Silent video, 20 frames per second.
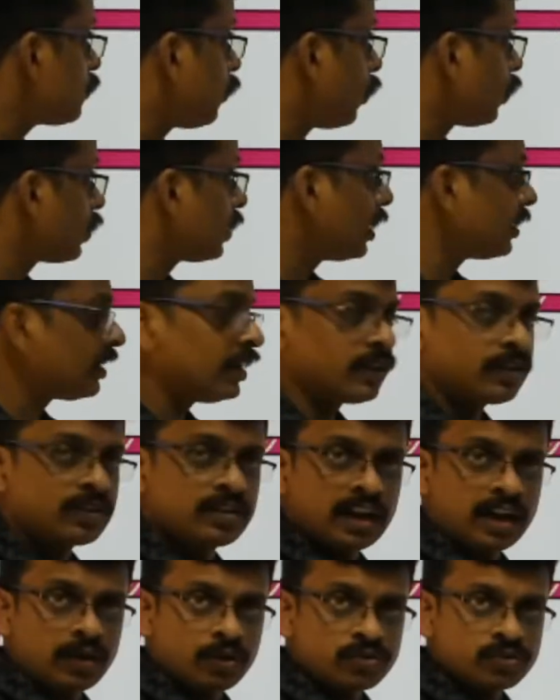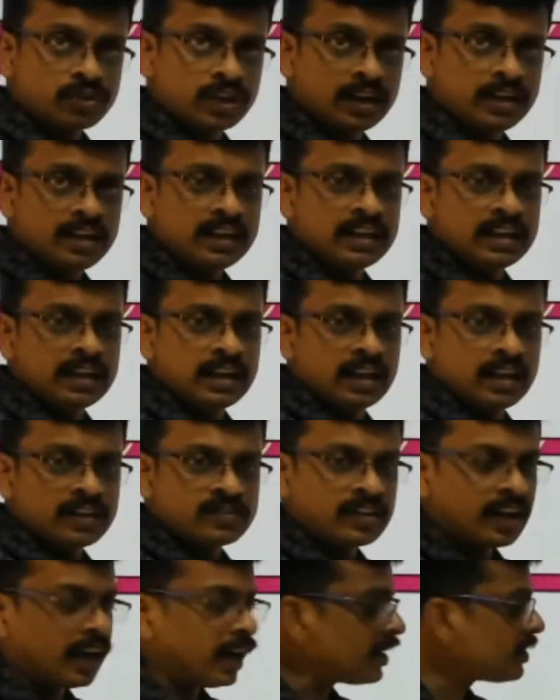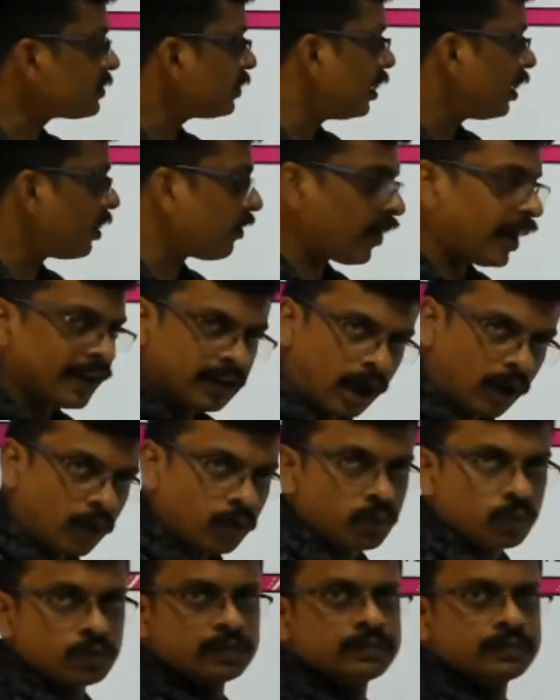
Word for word: for the third question starts right now.